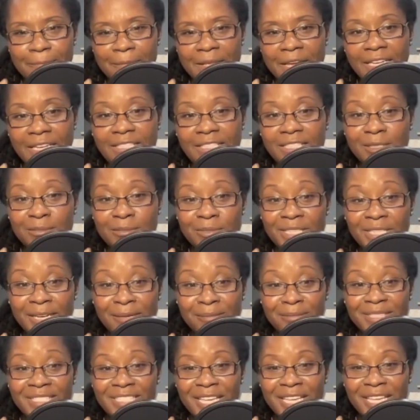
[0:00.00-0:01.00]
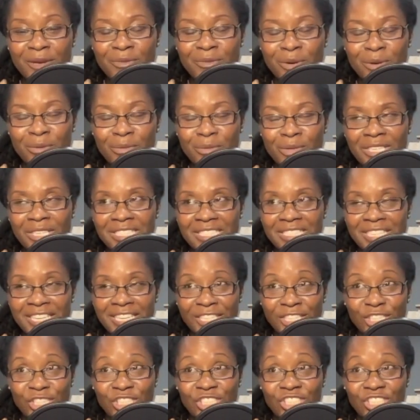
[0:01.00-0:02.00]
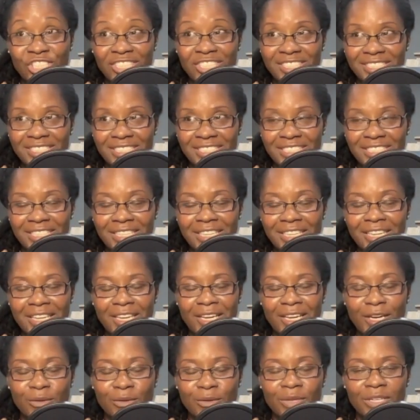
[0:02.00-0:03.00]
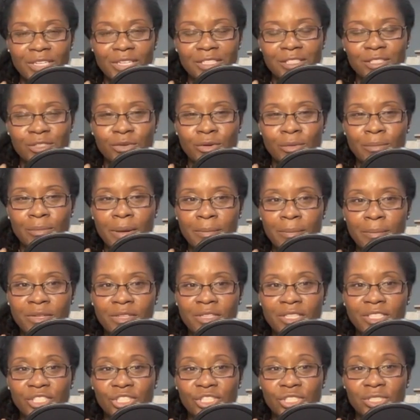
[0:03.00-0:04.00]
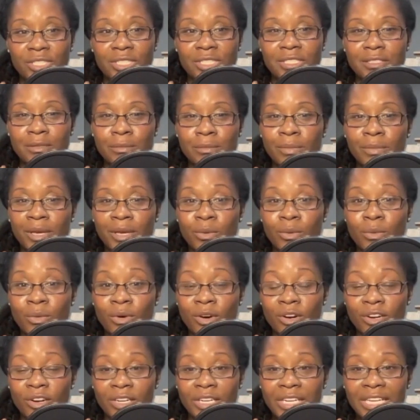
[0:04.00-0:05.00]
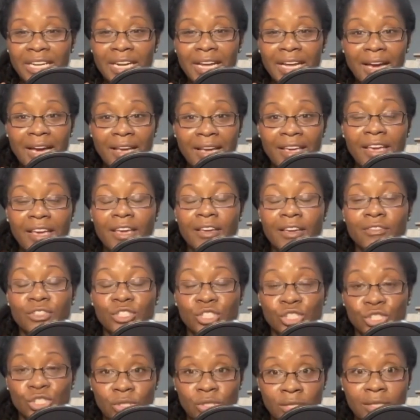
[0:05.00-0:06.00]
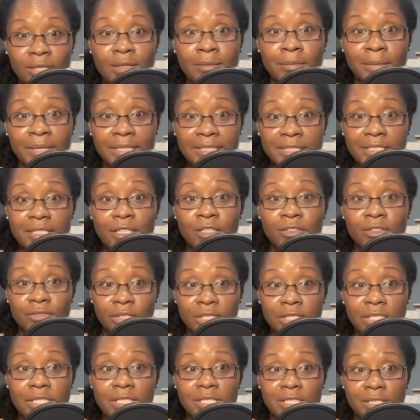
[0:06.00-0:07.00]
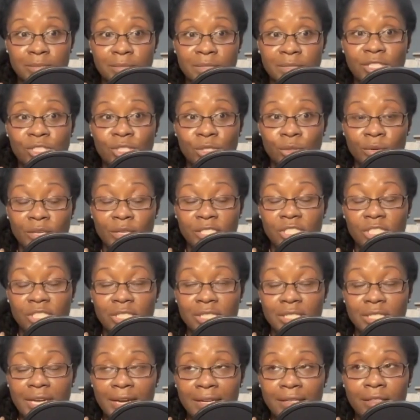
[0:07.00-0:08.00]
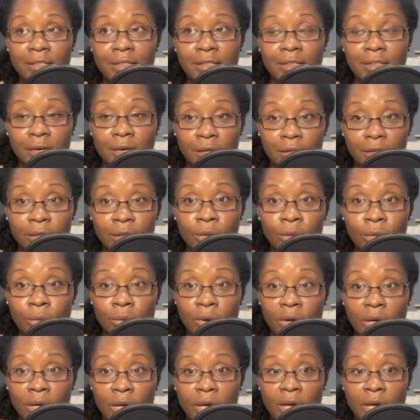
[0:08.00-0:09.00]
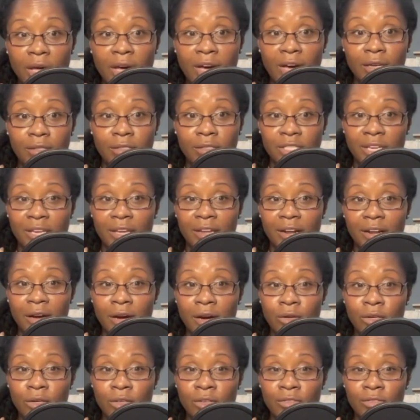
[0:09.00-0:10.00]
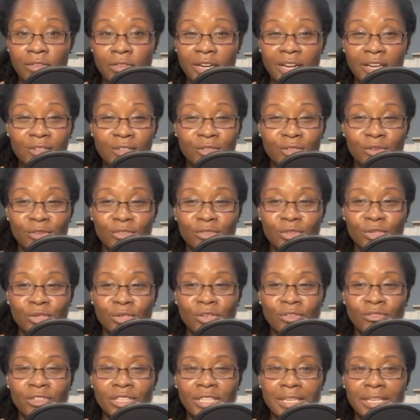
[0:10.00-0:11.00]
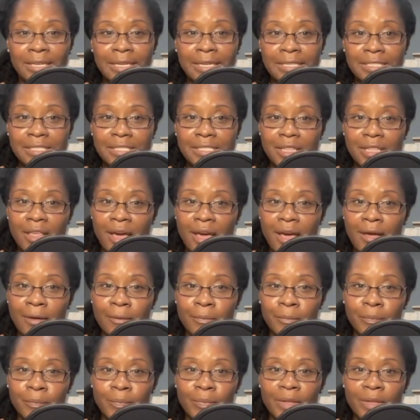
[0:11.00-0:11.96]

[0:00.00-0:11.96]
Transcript: I sometimes say, when we say should, we need to remember that should is a big word. And I have shoulded myself into some situations I did not know how to get out of. And I don't know if you can relate to that.